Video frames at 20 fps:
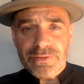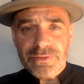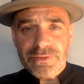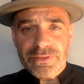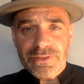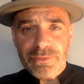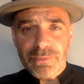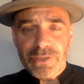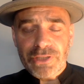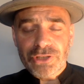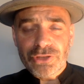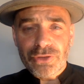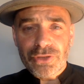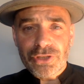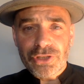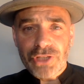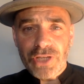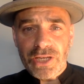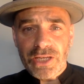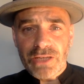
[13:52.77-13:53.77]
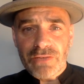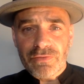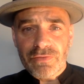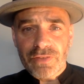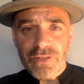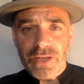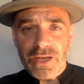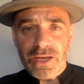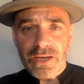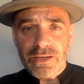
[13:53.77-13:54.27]
so make sure you check in for
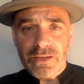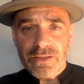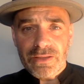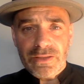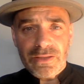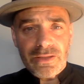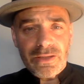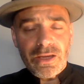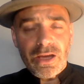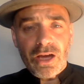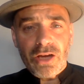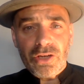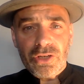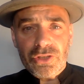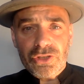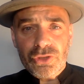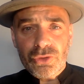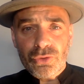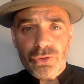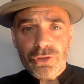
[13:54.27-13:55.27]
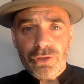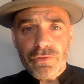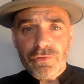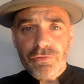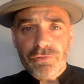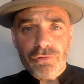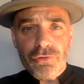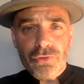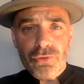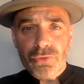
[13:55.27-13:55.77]
that. I'm going to talk you
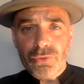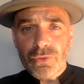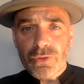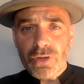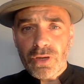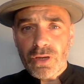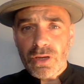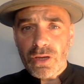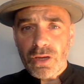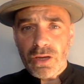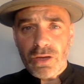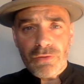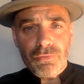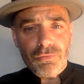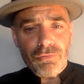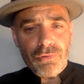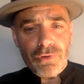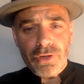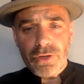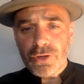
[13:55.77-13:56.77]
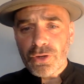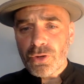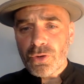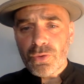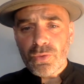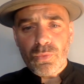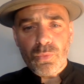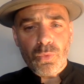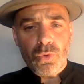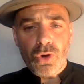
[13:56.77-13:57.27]
through a
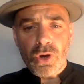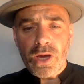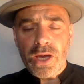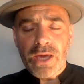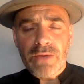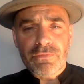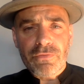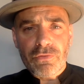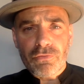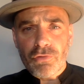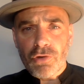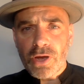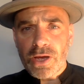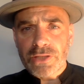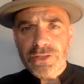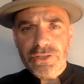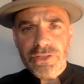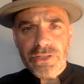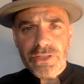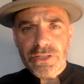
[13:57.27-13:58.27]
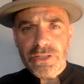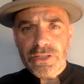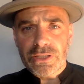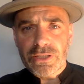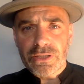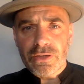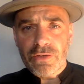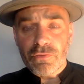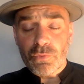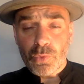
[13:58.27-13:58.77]
real wide
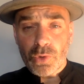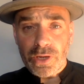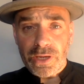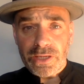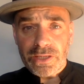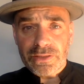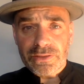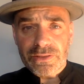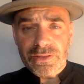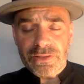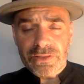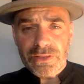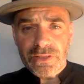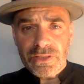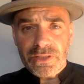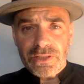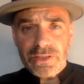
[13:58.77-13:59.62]
variety of ways